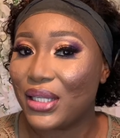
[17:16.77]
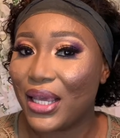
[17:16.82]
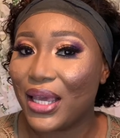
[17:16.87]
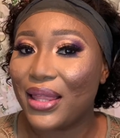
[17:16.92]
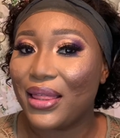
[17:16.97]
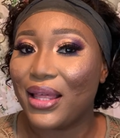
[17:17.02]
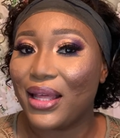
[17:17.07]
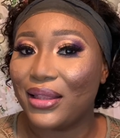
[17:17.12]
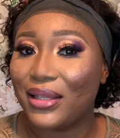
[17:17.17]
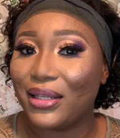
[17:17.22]

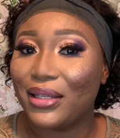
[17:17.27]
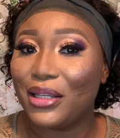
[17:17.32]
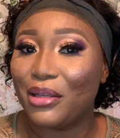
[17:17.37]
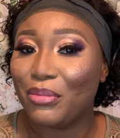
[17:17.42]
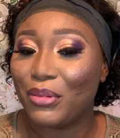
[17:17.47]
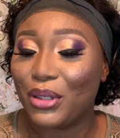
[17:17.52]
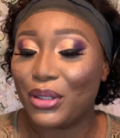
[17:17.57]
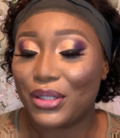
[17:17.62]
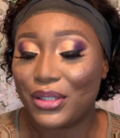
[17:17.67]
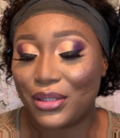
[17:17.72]
that the lip
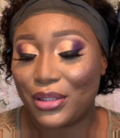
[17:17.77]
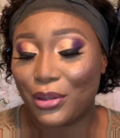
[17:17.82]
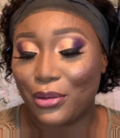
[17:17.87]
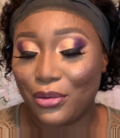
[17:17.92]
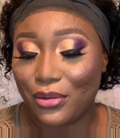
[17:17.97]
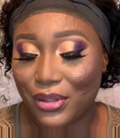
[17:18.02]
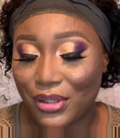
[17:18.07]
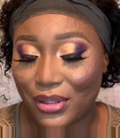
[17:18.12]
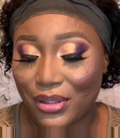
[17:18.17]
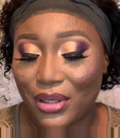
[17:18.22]
gloss
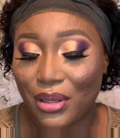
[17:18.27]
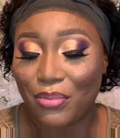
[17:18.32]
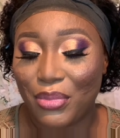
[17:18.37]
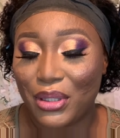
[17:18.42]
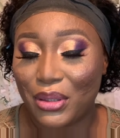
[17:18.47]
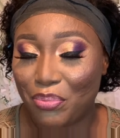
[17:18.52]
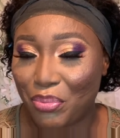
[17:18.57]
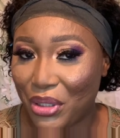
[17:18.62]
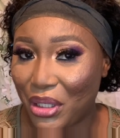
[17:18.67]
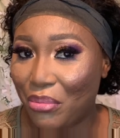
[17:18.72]
looks a bit
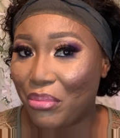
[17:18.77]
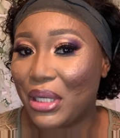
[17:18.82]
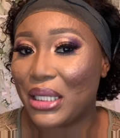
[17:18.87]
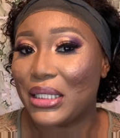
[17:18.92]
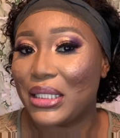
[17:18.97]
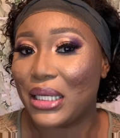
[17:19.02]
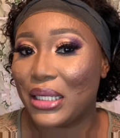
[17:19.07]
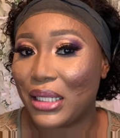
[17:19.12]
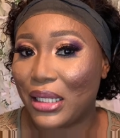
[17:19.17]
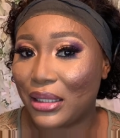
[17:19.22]
pigmented
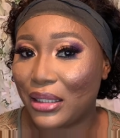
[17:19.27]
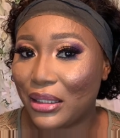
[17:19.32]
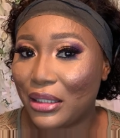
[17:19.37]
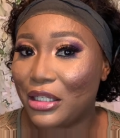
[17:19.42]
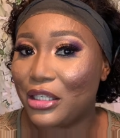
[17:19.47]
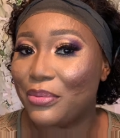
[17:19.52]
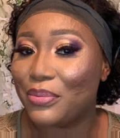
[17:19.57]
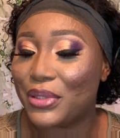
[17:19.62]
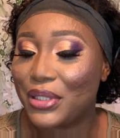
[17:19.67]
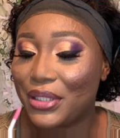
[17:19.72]
than the
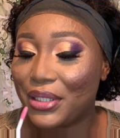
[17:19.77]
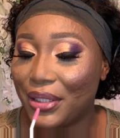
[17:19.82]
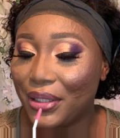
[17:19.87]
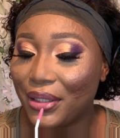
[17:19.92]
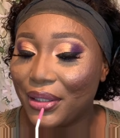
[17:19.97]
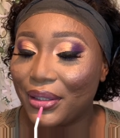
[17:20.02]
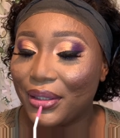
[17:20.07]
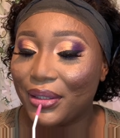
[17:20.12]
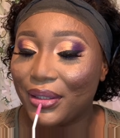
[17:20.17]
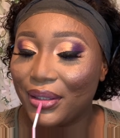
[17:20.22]
lipstick
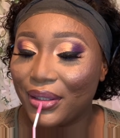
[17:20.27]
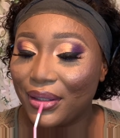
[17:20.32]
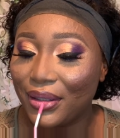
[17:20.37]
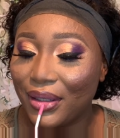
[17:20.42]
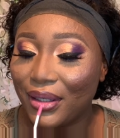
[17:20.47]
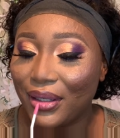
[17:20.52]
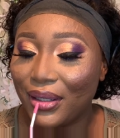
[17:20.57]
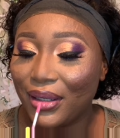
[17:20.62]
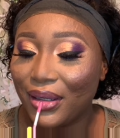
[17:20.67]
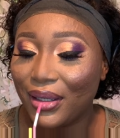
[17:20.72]

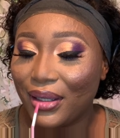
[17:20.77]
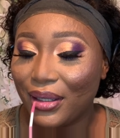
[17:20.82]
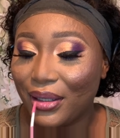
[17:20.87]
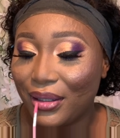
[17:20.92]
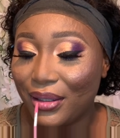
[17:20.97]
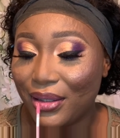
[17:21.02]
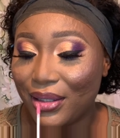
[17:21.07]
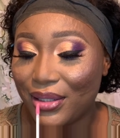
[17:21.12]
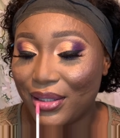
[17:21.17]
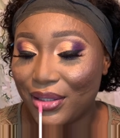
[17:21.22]

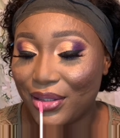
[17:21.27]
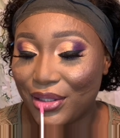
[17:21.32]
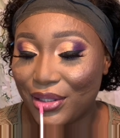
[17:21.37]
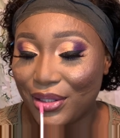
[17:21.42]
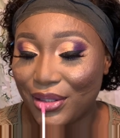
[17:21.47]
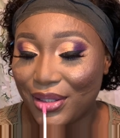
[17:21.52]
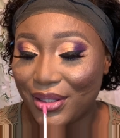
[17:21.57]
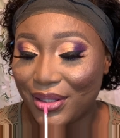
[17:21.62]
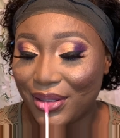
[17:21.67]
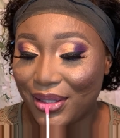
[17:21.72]
because it's
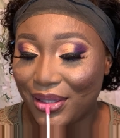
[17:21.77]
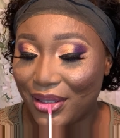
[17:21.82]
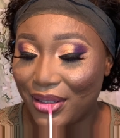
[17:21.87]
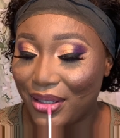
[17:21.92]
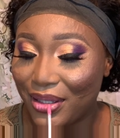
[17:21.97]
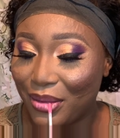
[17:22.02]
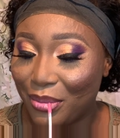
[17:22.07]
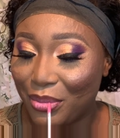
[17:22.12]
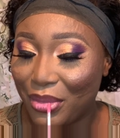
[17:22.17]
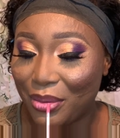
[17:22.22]
just
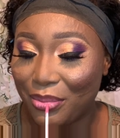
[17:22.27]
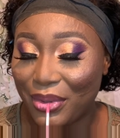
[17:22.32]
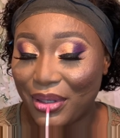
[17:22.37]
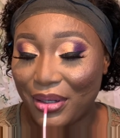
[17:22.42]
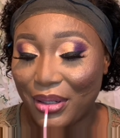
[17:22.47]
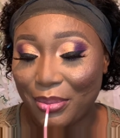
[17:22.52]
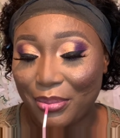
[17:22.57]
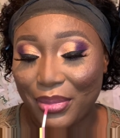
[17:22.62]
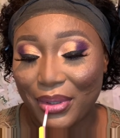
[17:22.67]
popping up.